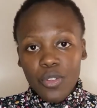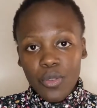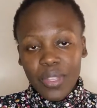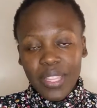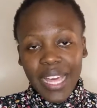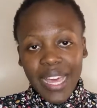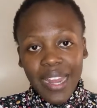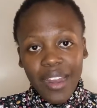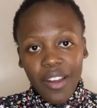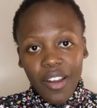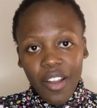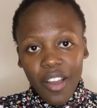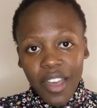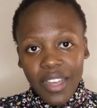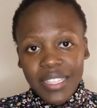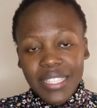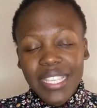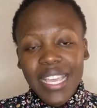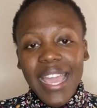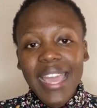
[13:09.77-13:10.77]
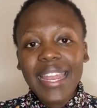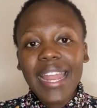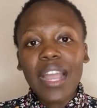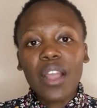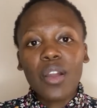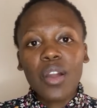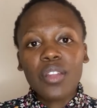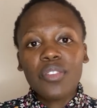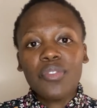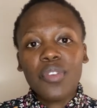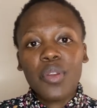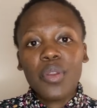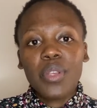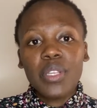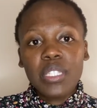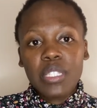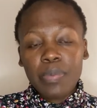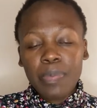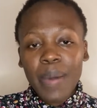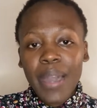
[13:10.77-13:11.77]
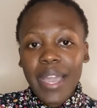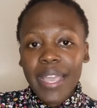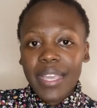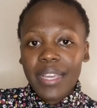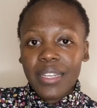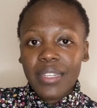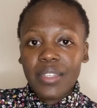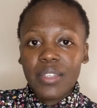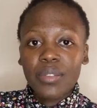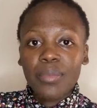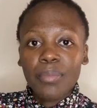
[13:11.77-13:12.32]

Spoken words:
that a lot, and I got very inspired,